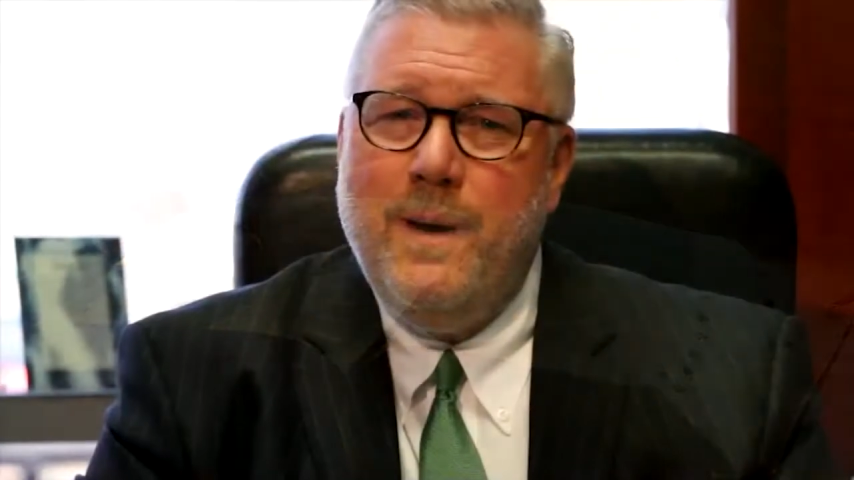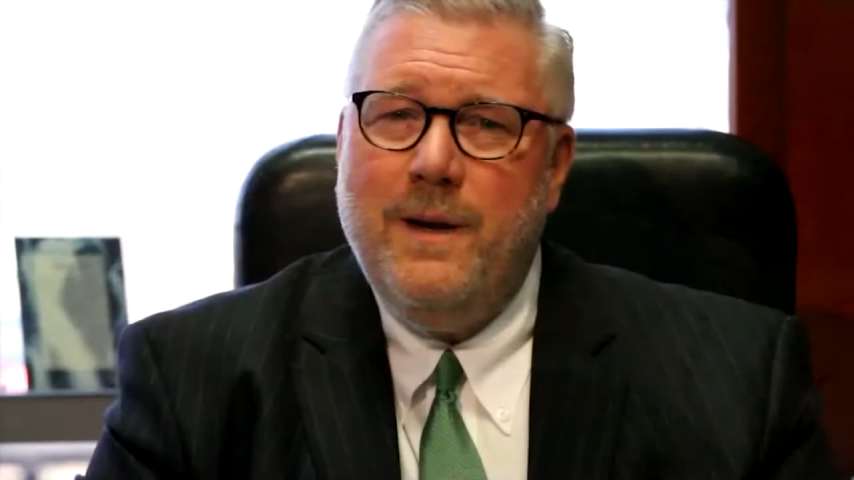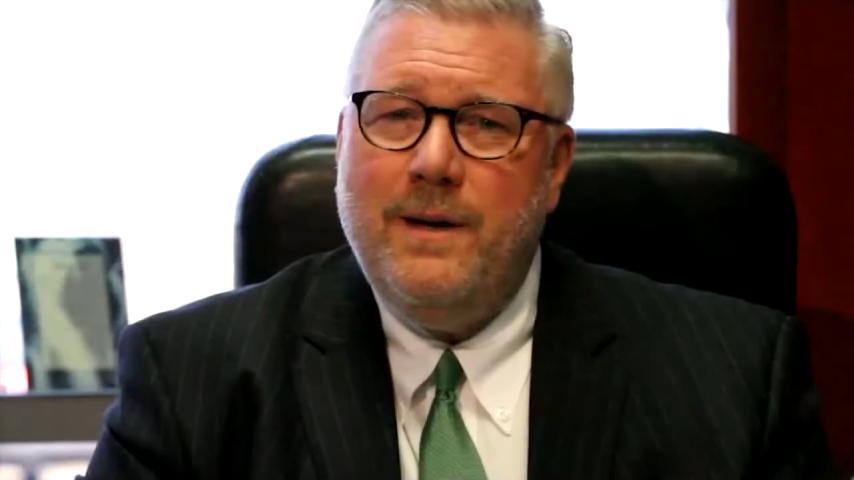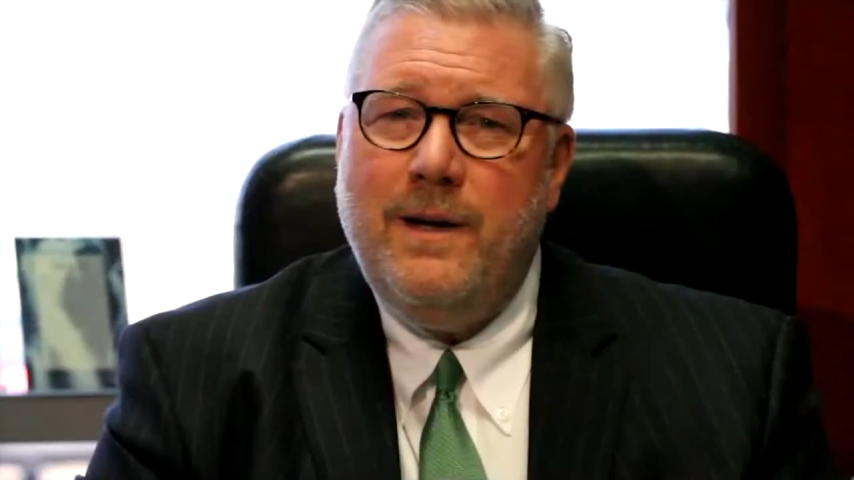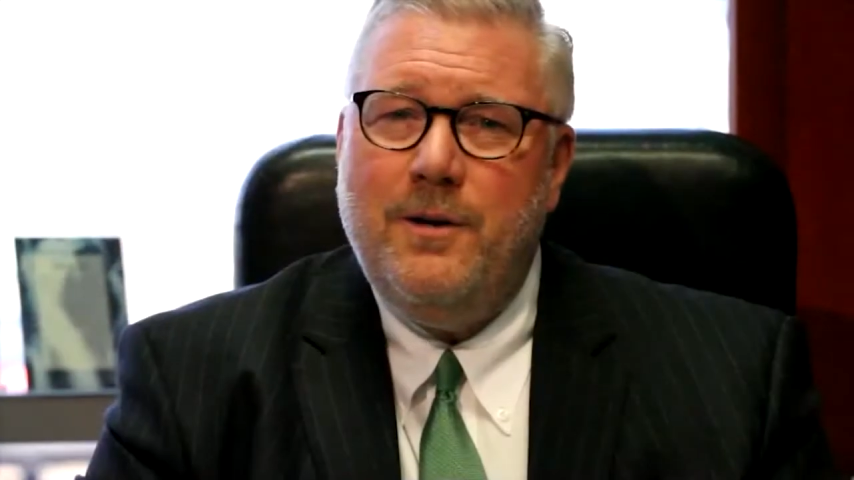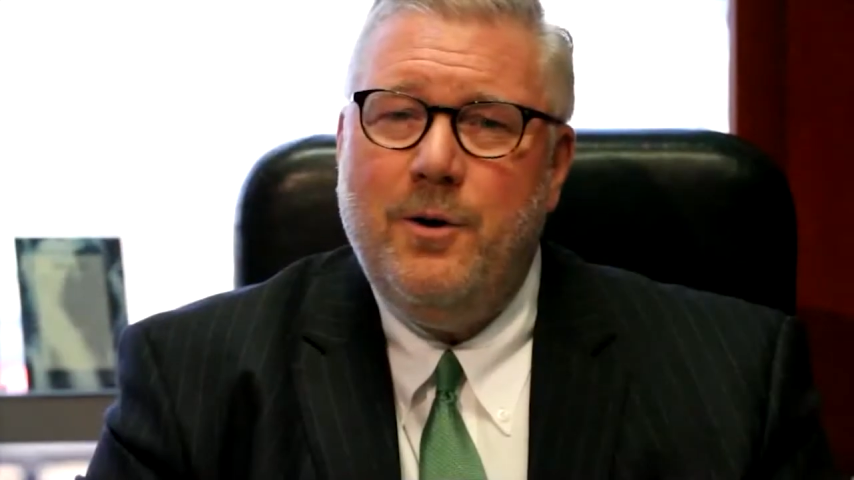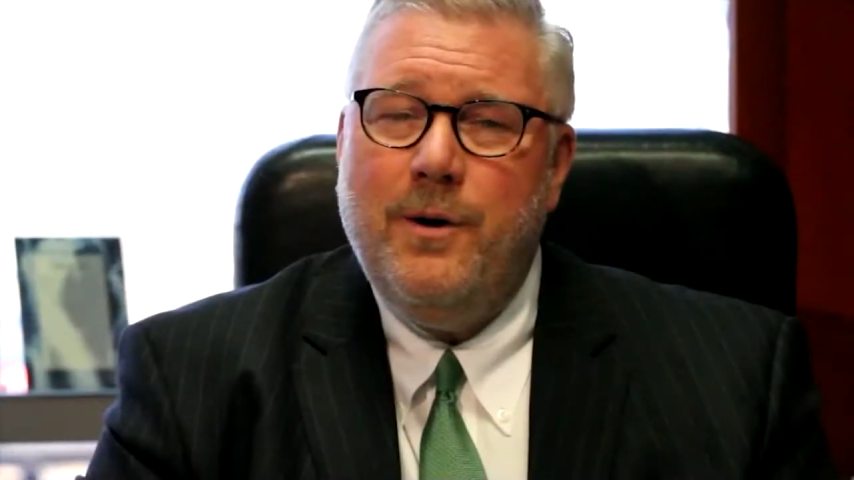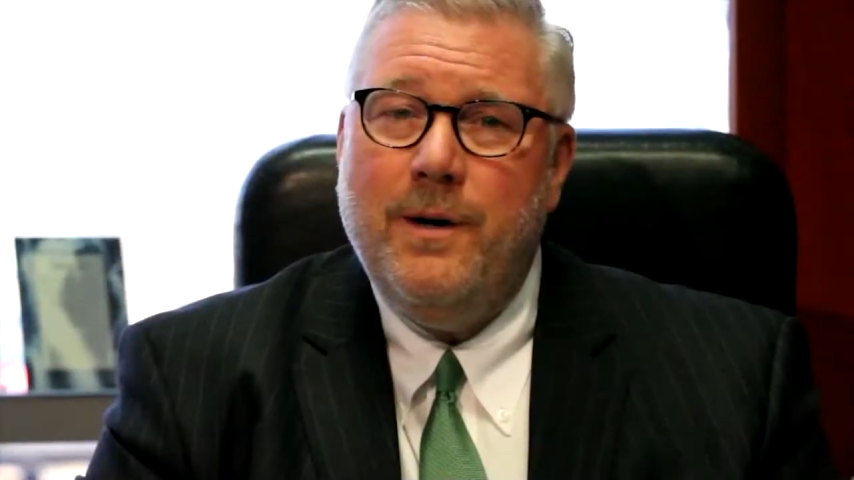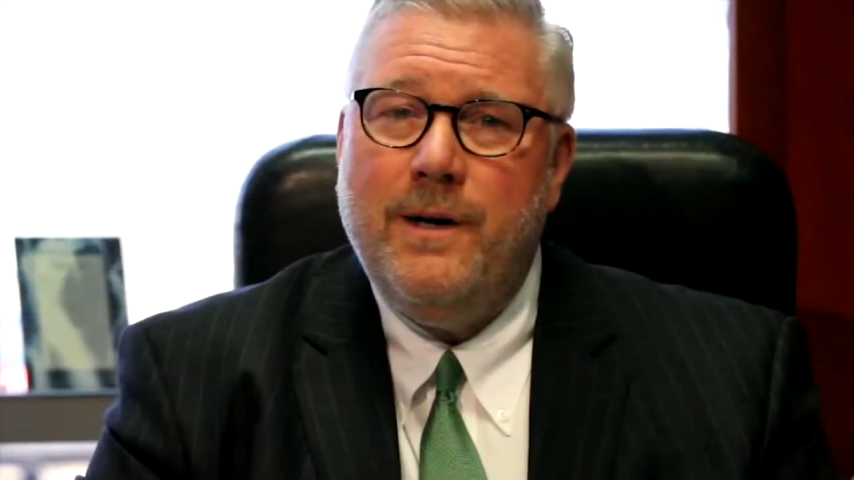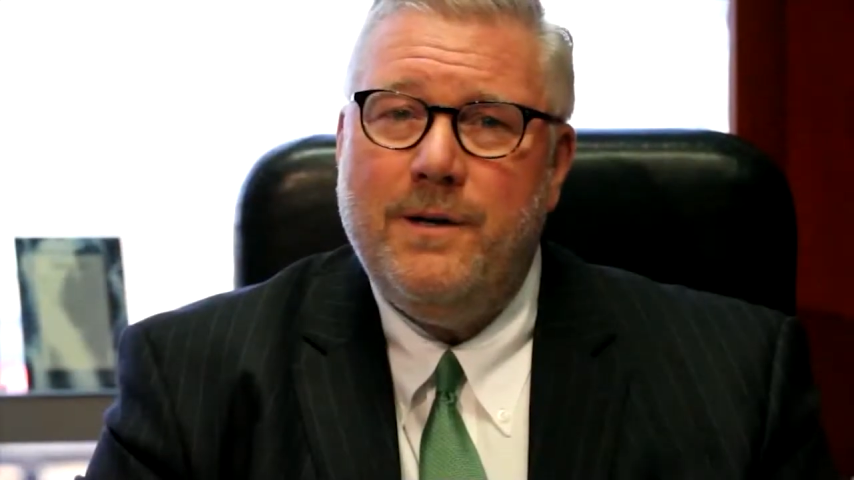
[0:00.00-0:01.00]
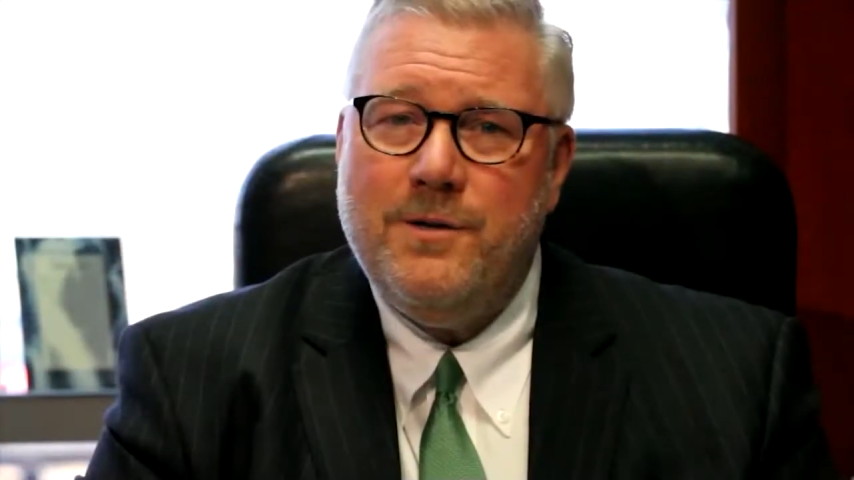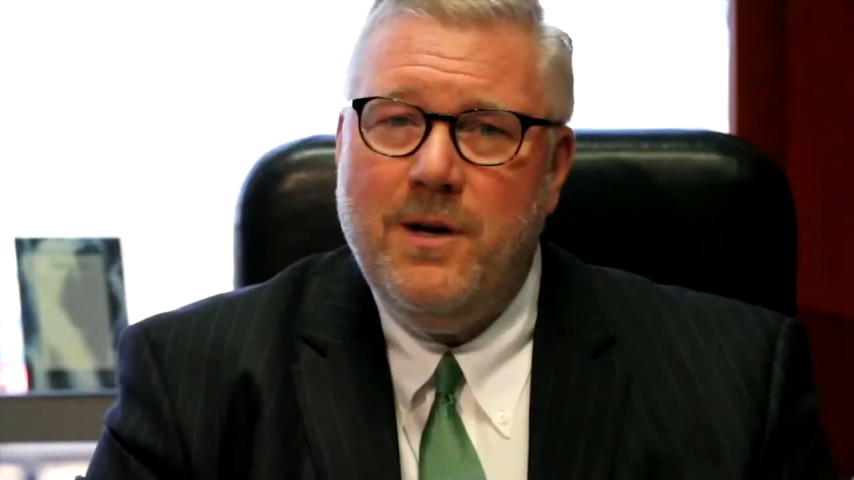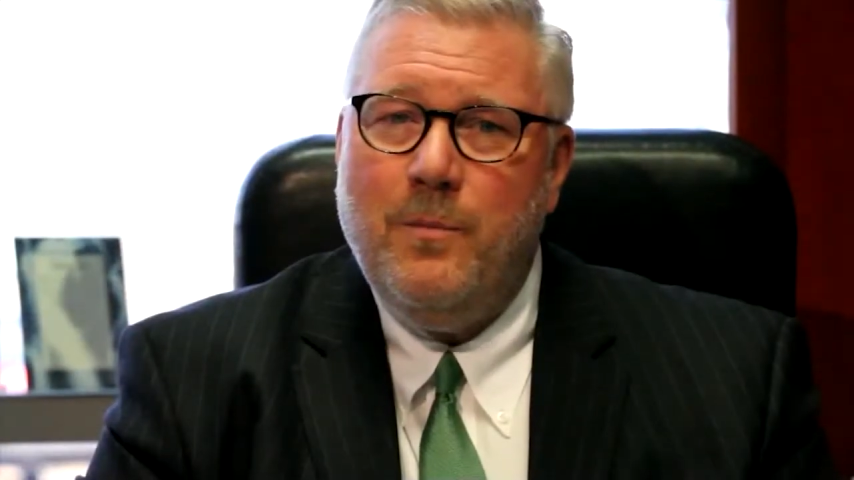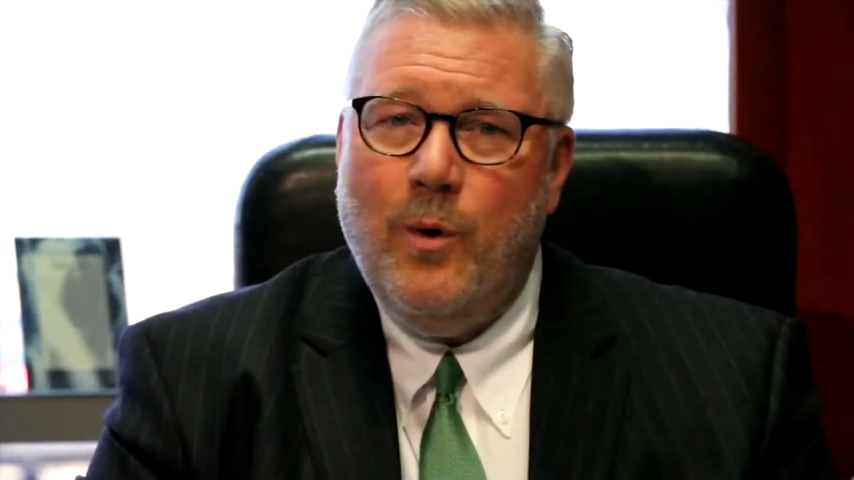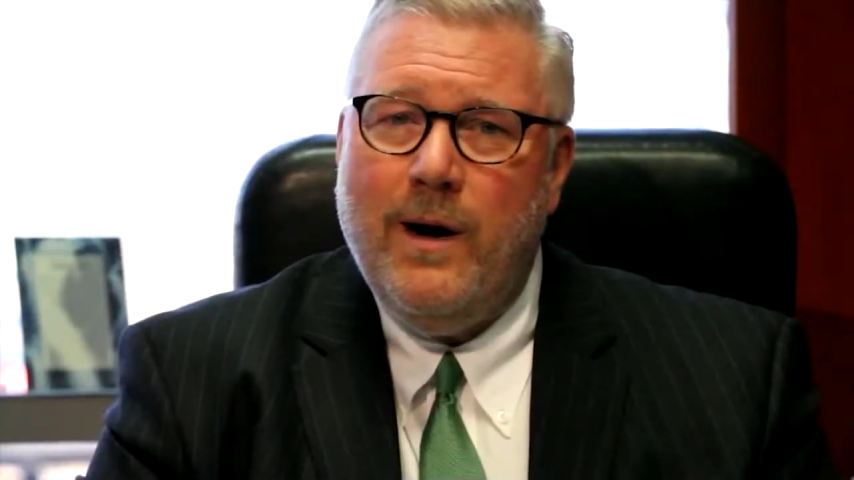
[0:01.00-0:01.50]
spend eternity
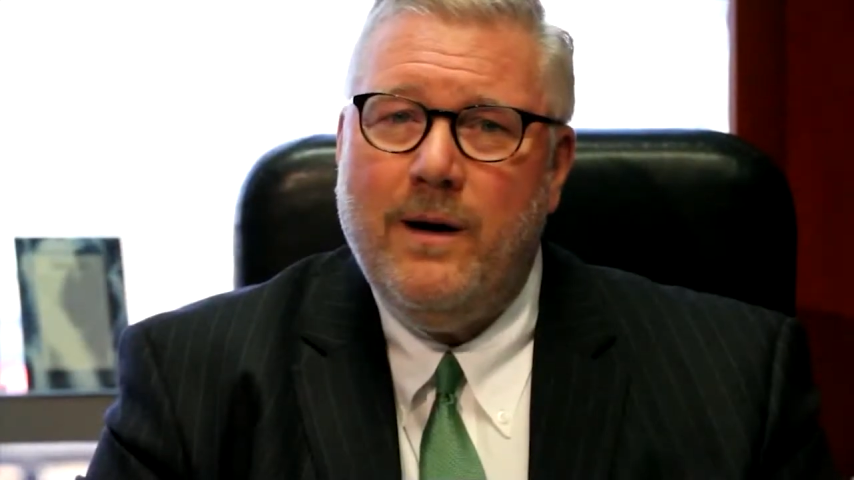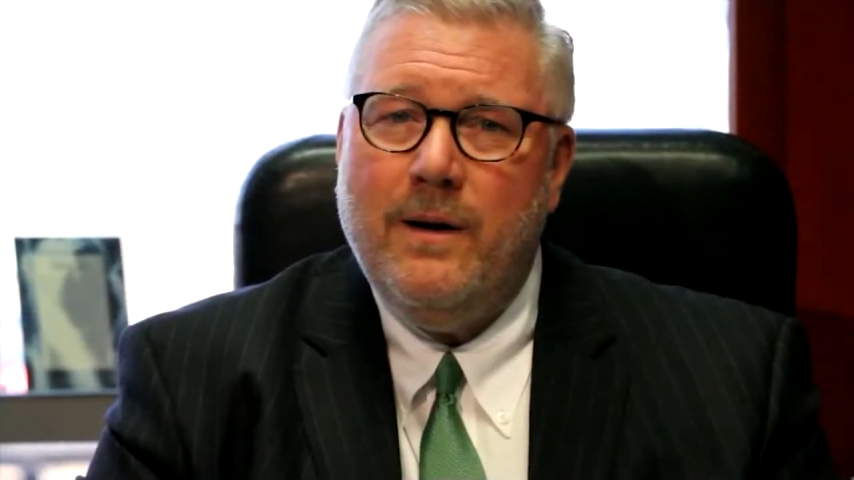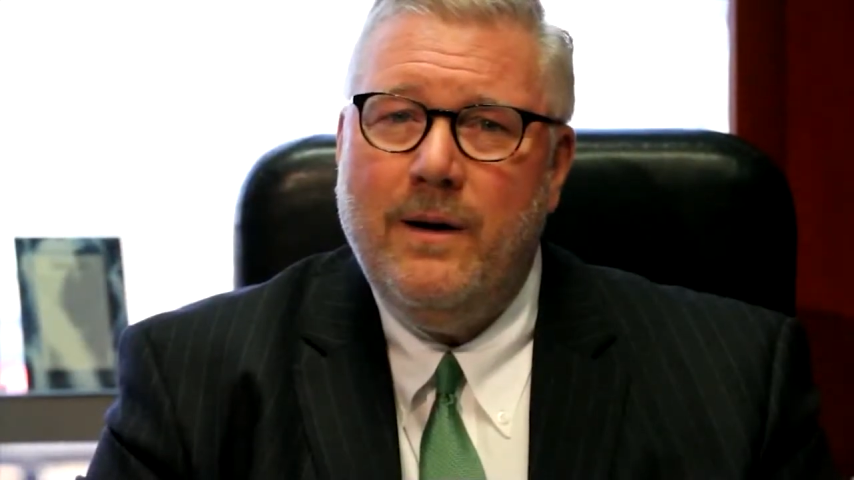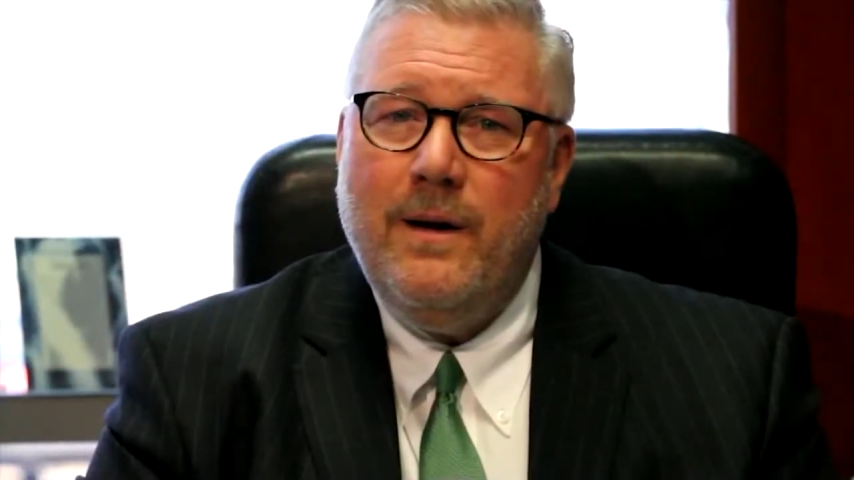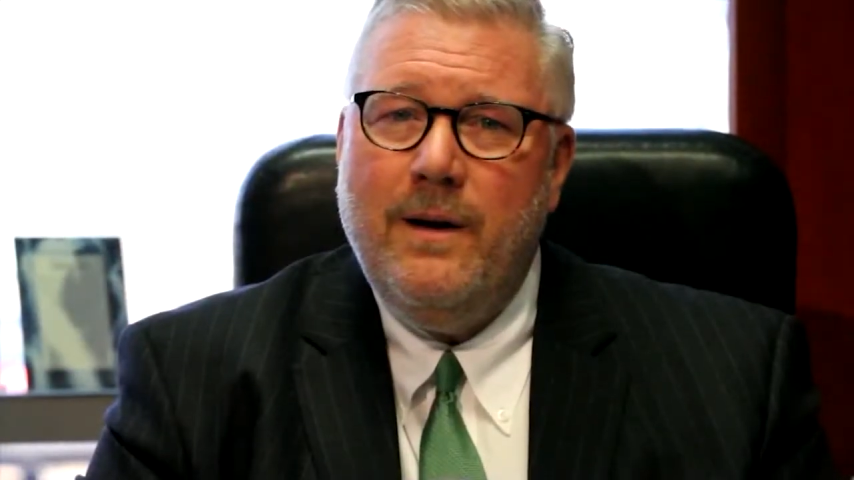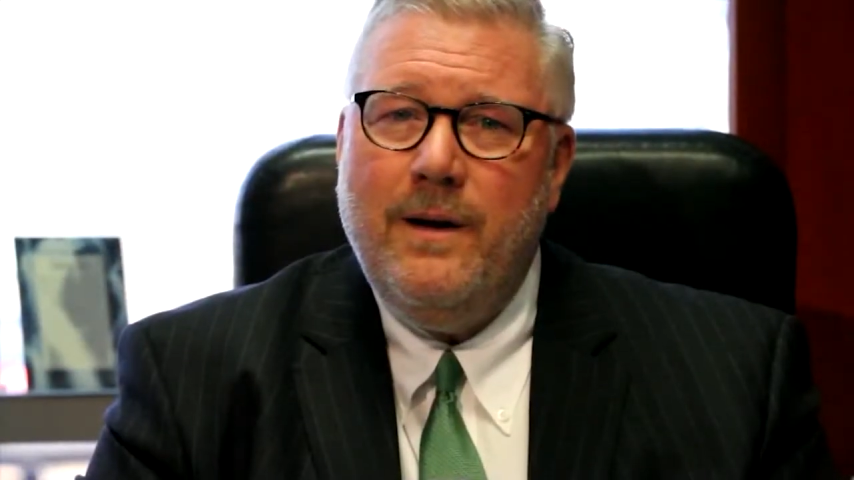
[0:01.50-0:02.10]
somewhere,